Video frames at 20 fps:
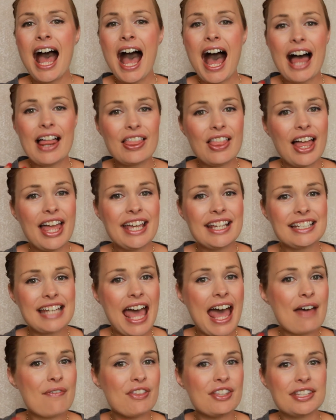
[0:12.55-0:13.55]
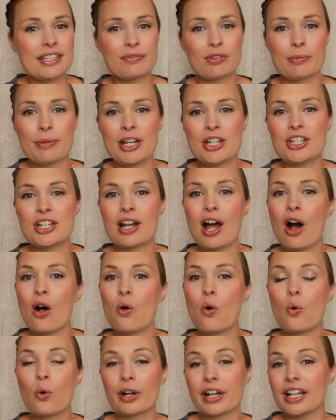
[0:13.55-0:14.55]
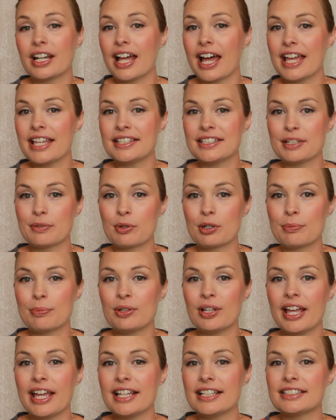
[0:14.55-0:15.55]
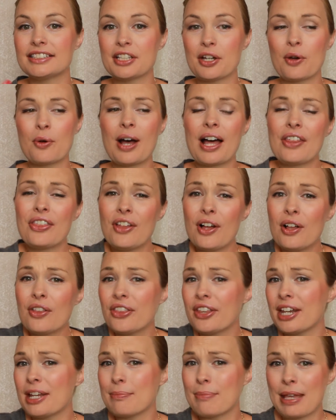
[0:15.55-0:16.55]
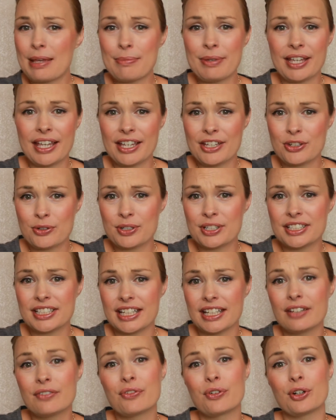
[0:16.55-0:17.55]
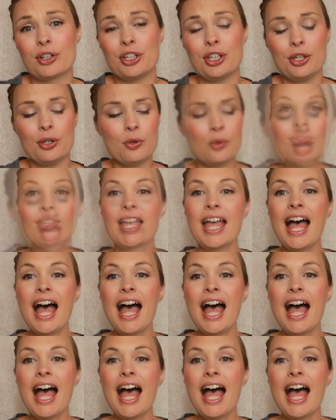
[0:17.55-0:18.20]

I like to have this information all organized in one place, so I thought that it may be interesting for you.